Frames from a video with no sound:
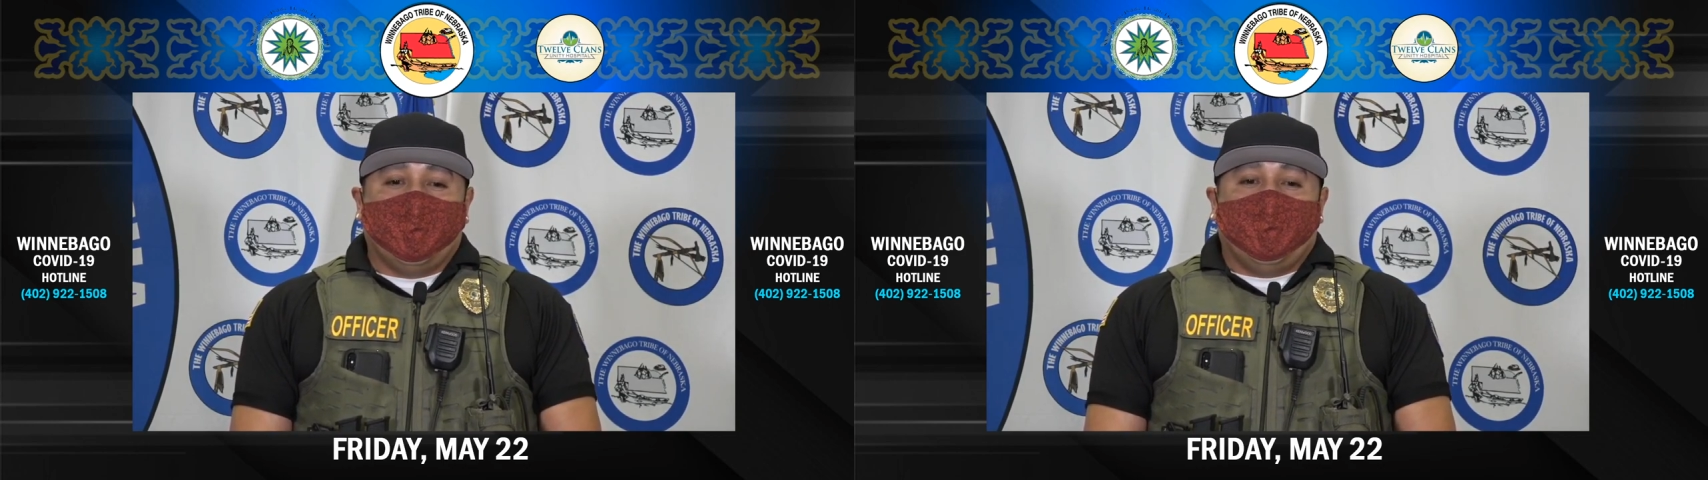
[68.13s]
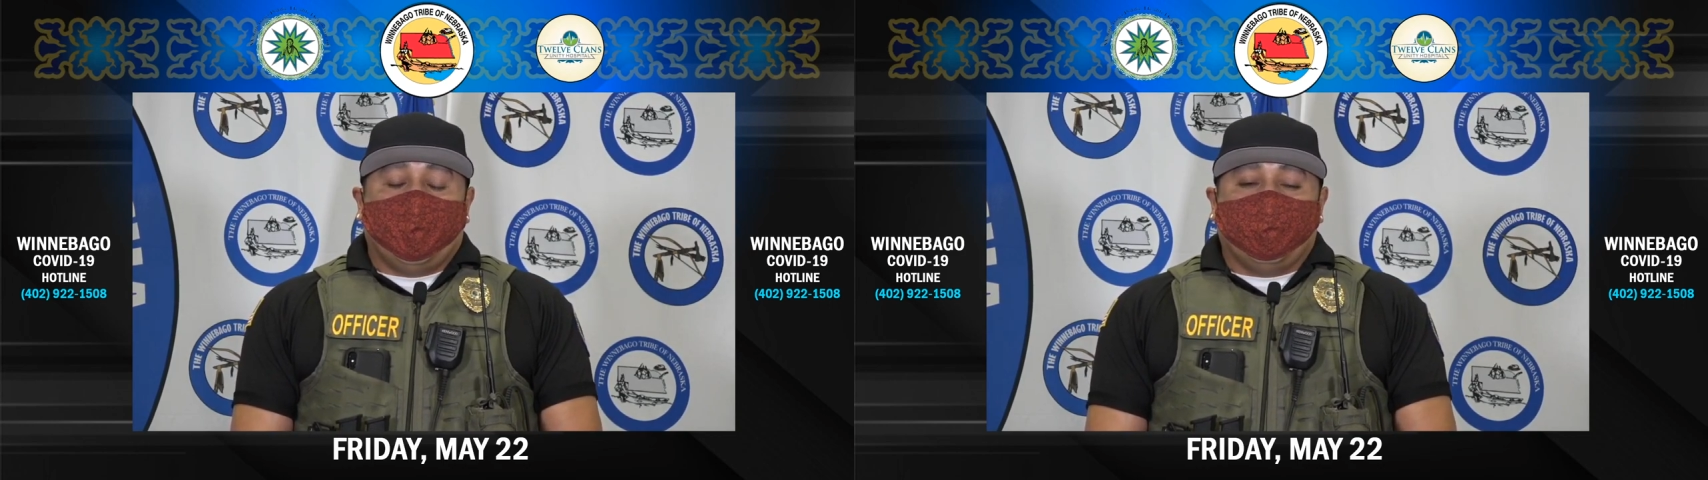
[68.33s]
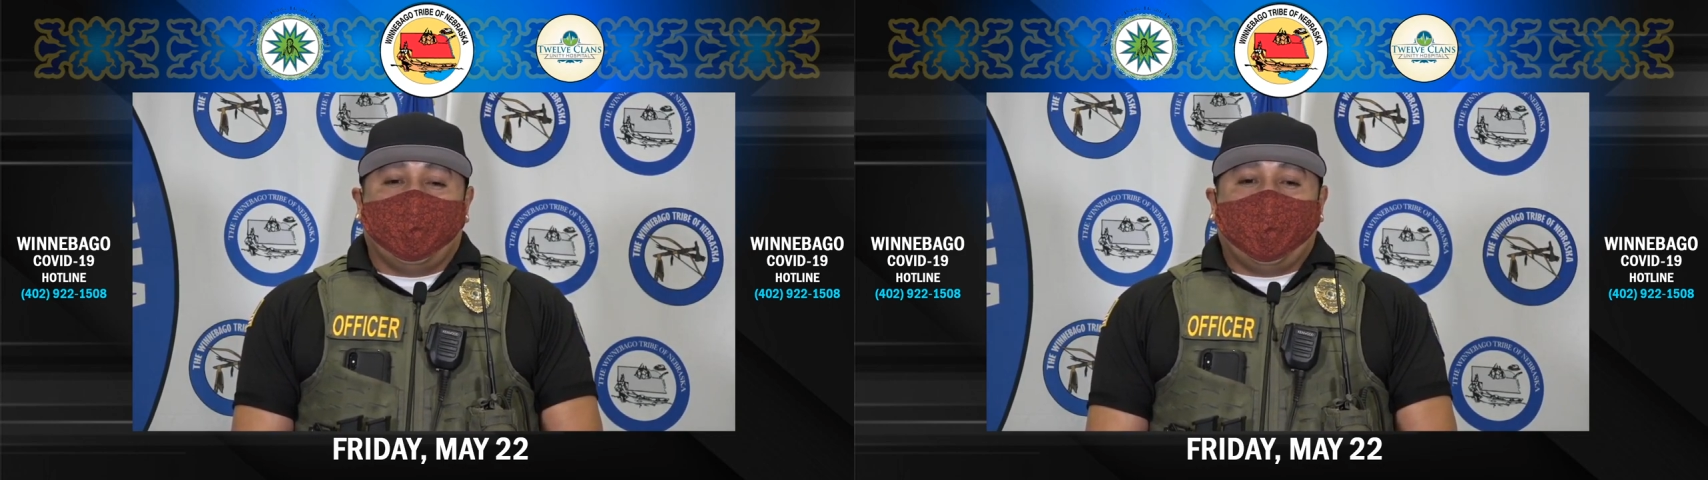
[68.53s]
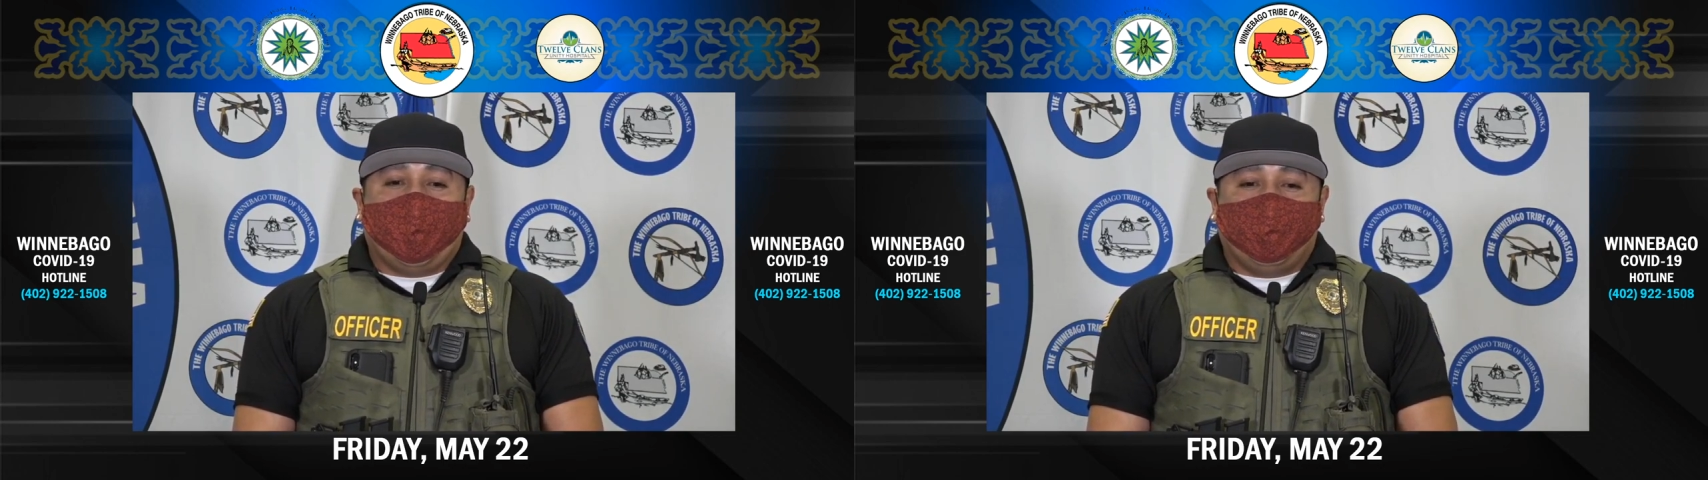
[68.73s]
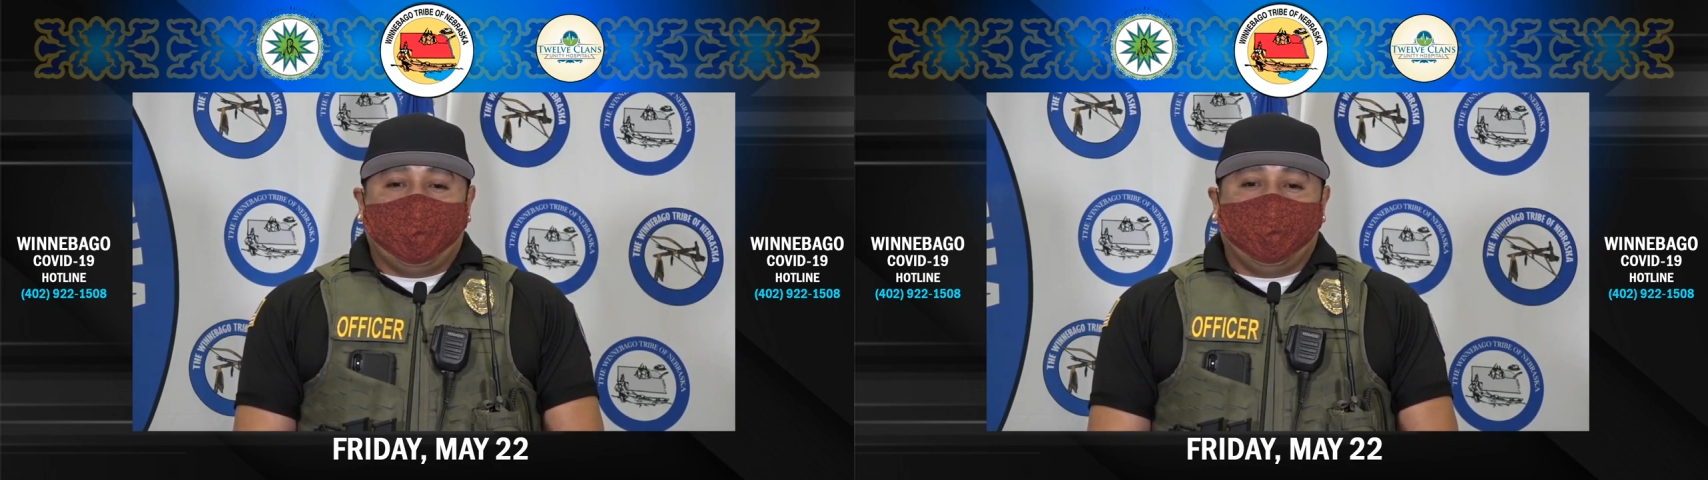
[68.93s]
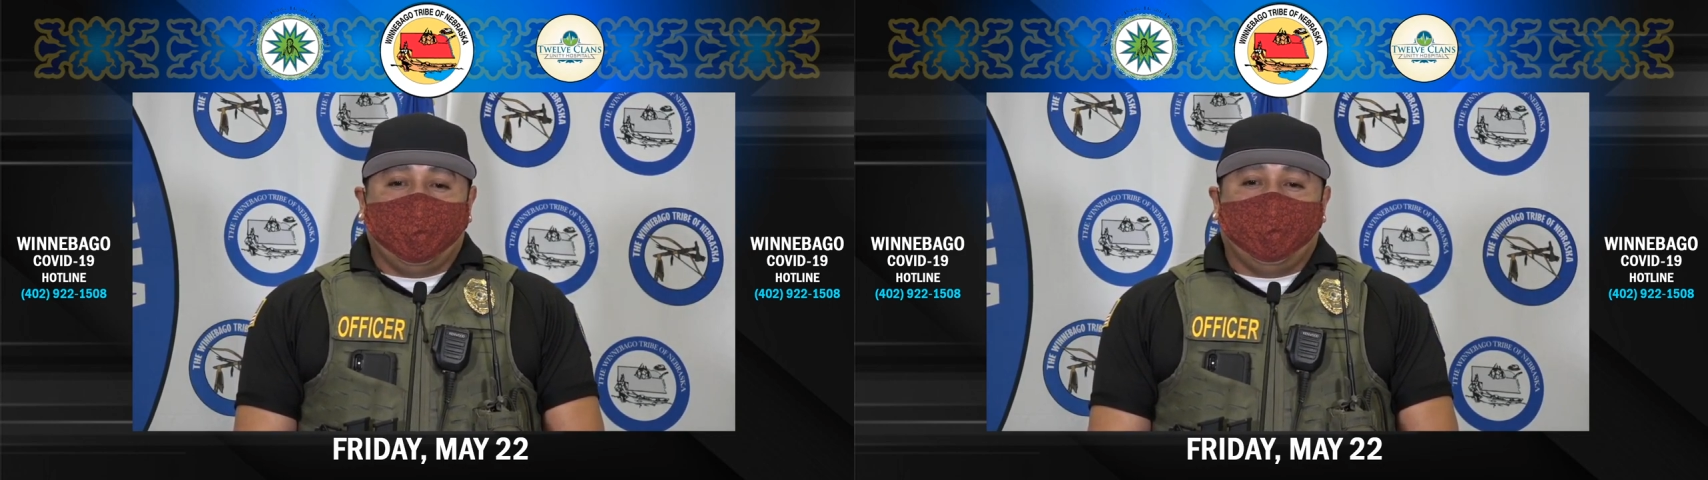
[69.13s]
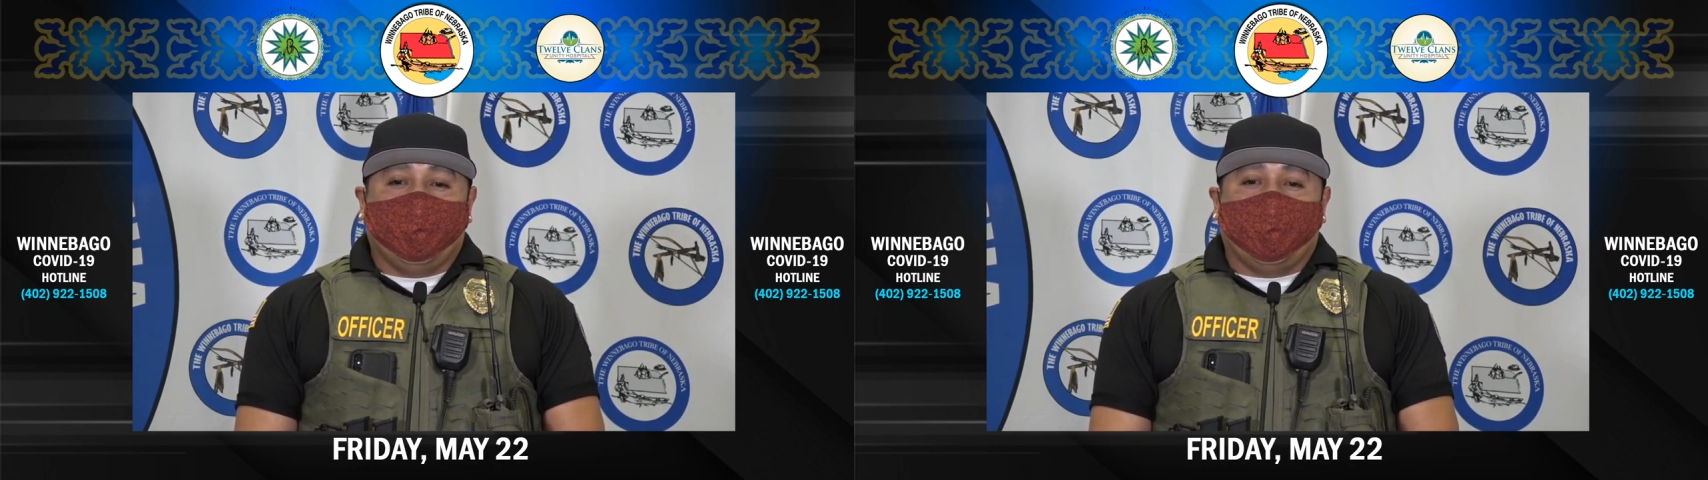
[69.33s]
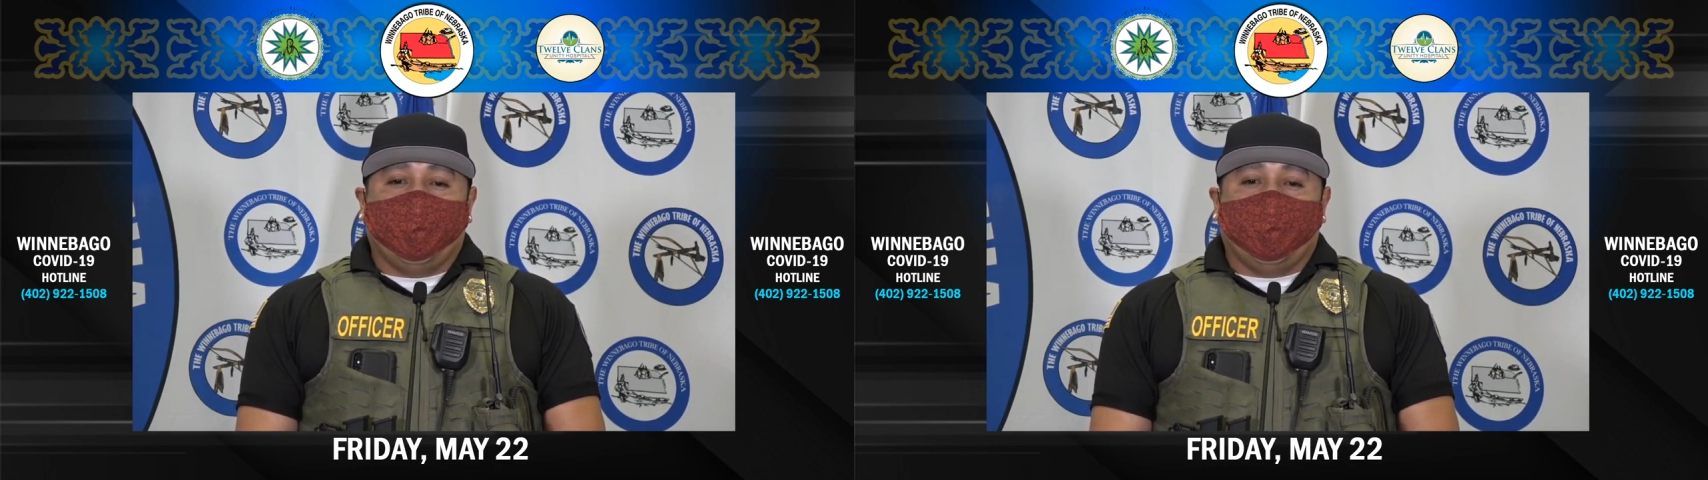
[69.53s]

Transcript: and what happened, you know, and,